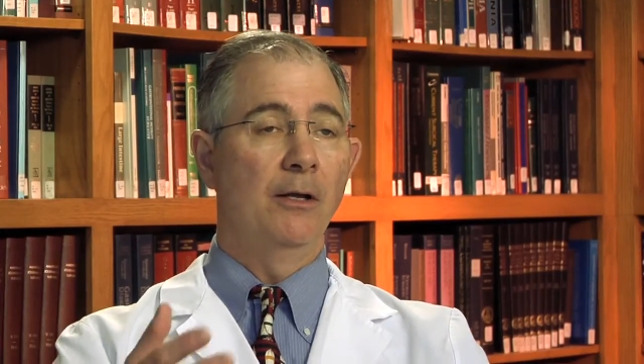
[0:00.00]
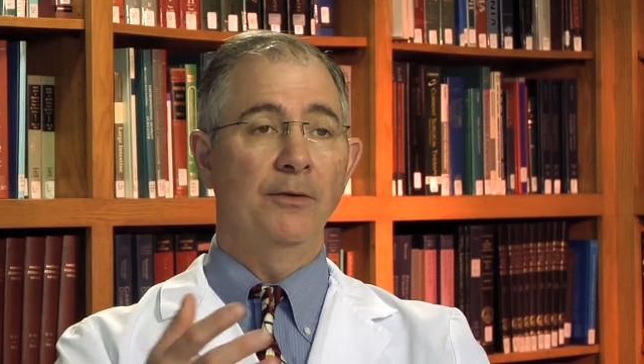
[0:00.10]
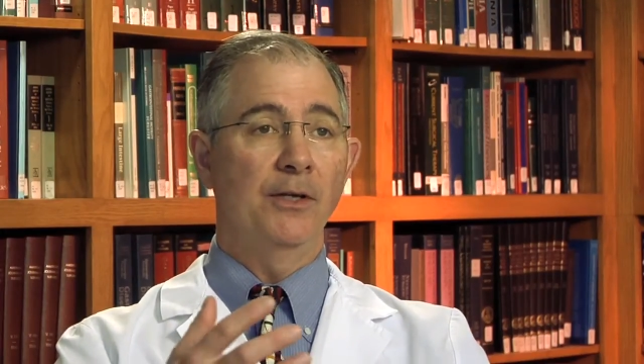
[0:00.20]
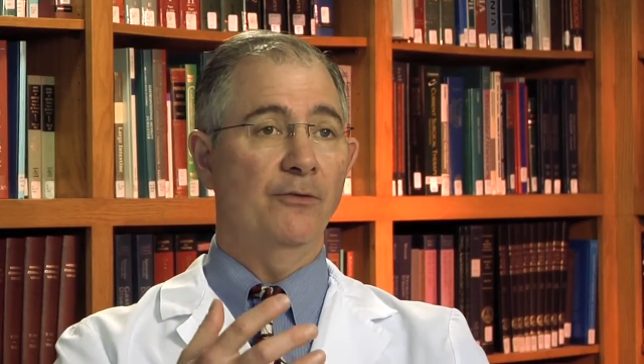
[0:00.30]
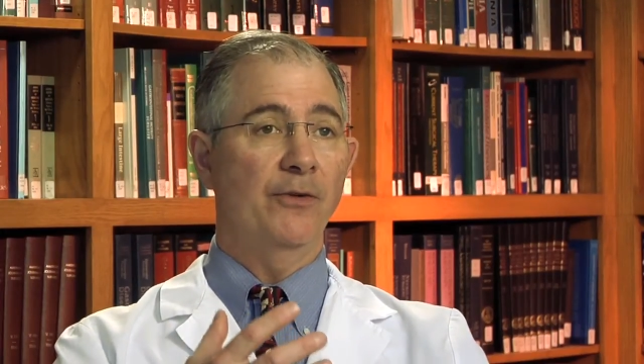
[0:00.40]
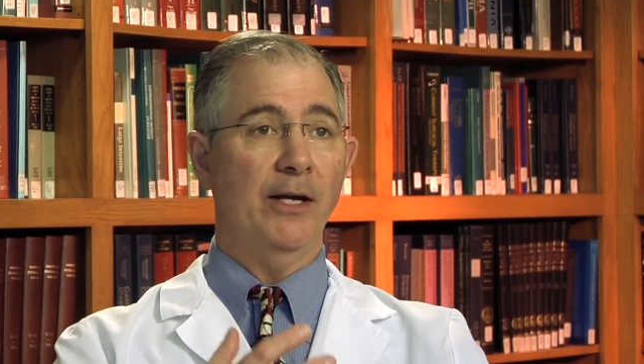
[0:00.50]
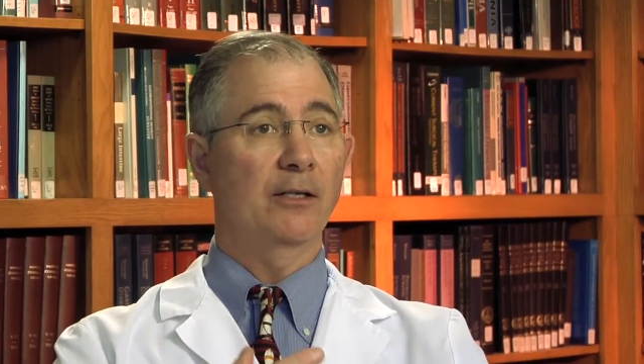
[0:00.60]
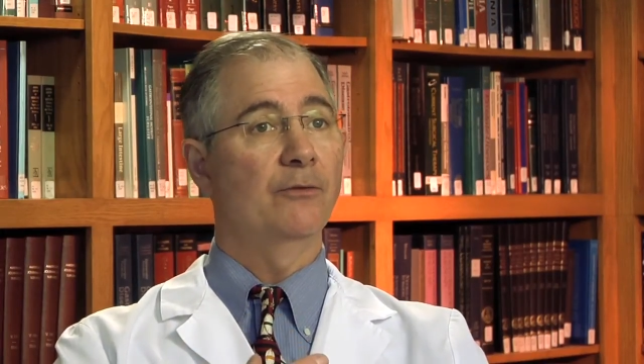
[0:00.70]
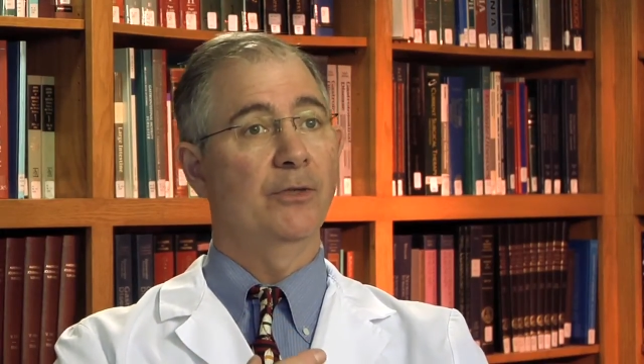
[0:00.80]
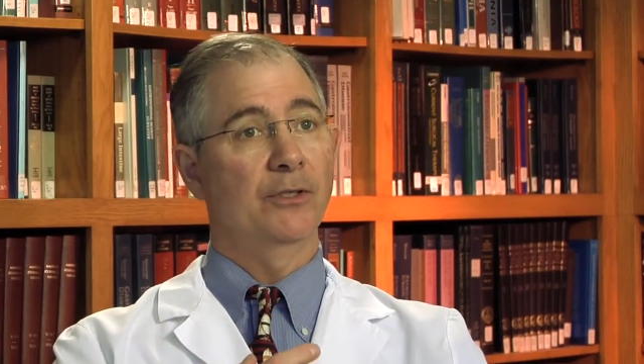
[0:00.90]
the
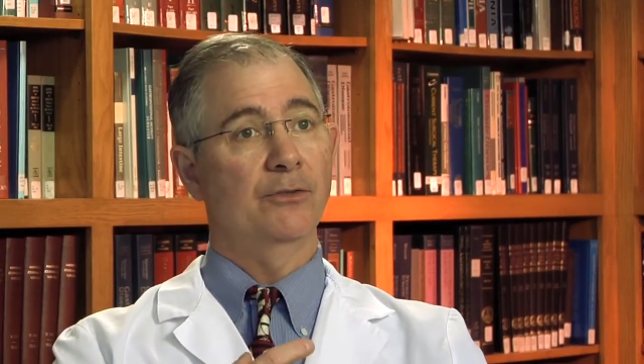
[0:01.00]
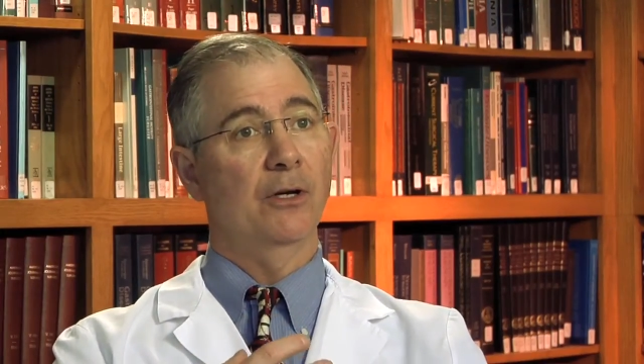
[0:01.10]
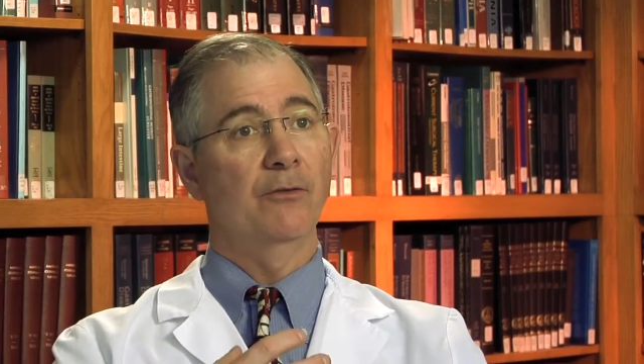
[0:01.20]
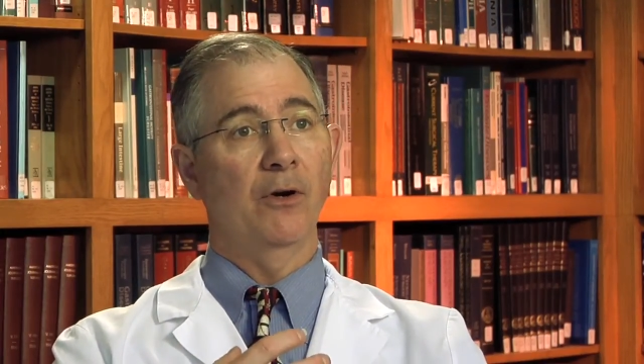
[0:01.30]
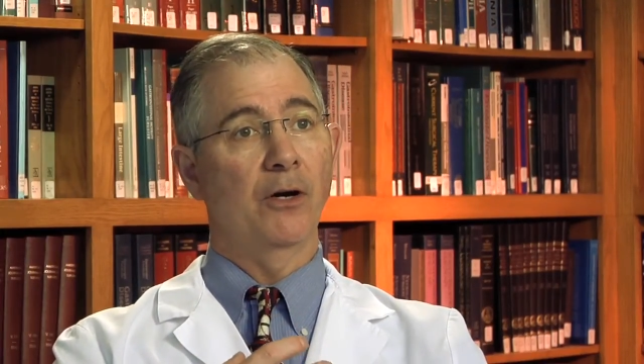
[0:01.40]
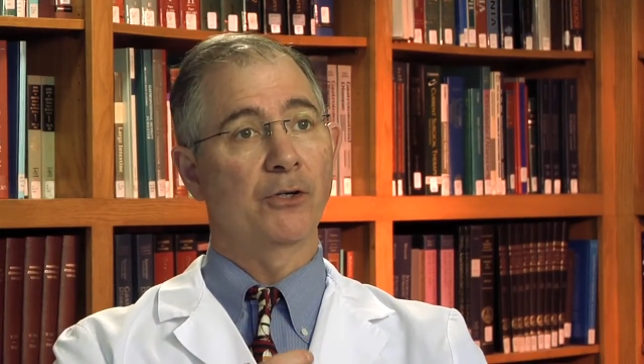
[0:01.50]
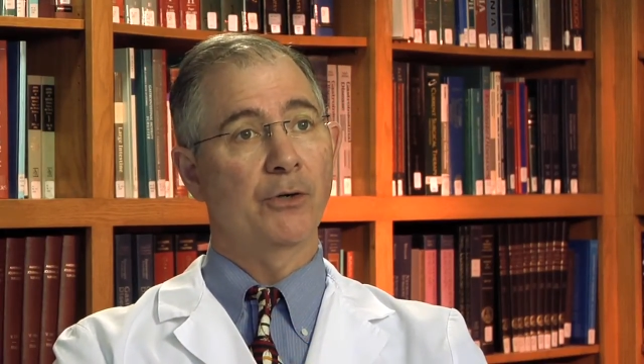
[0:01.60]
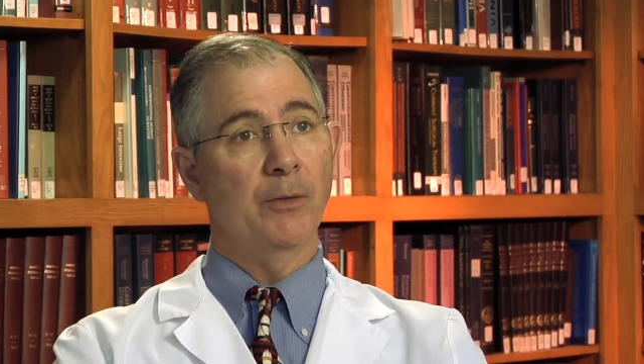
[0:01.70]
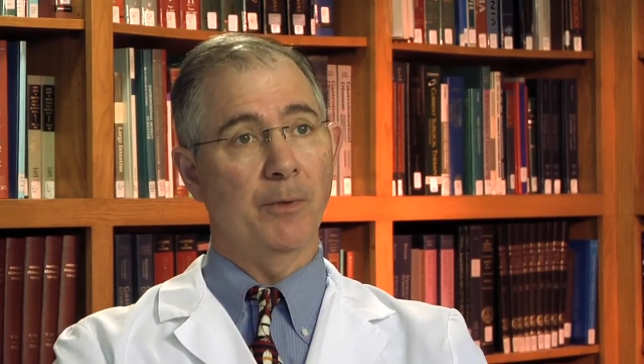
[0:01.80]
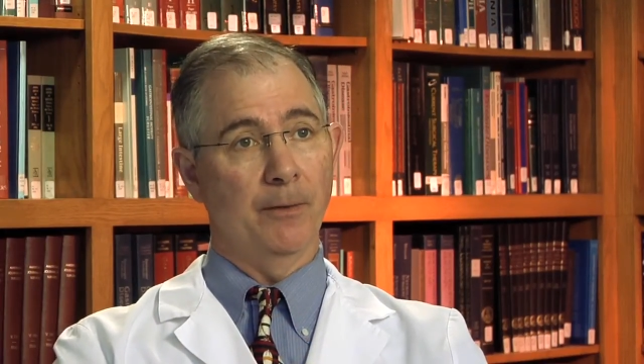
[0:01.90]
effectiveness of our
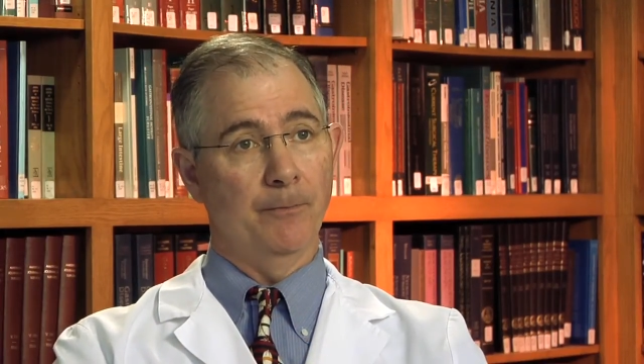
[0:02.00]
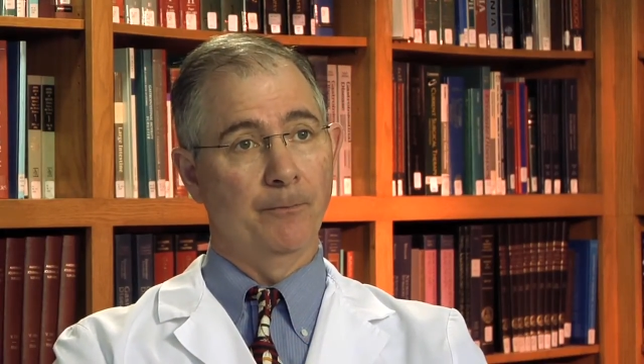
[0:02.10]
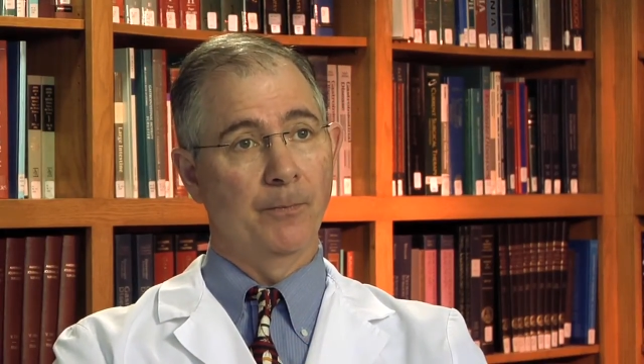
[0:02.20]
treatment